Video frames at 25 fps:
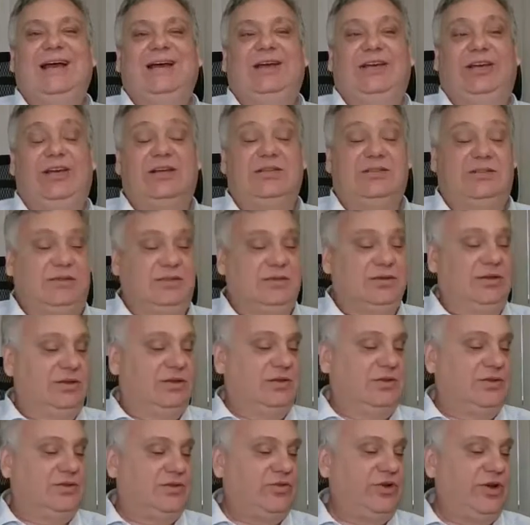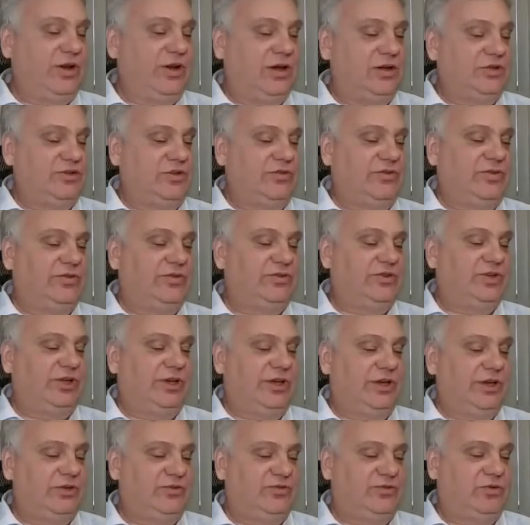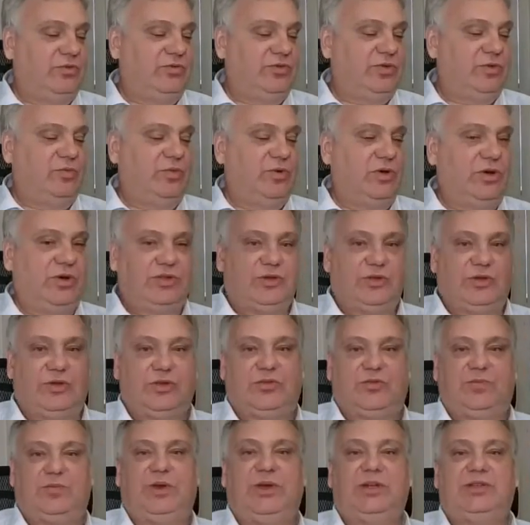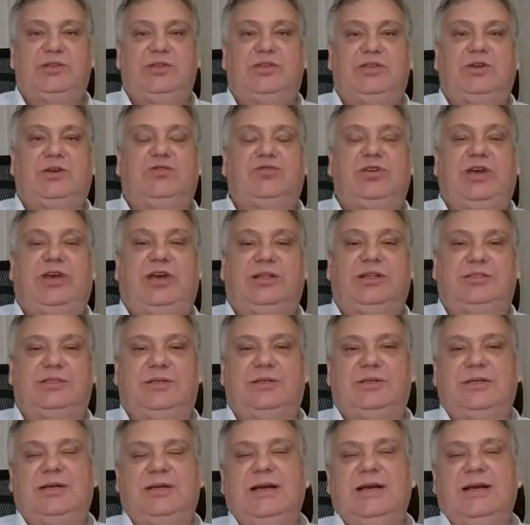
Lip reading: yes, 350 years from the birth of Peter the Great,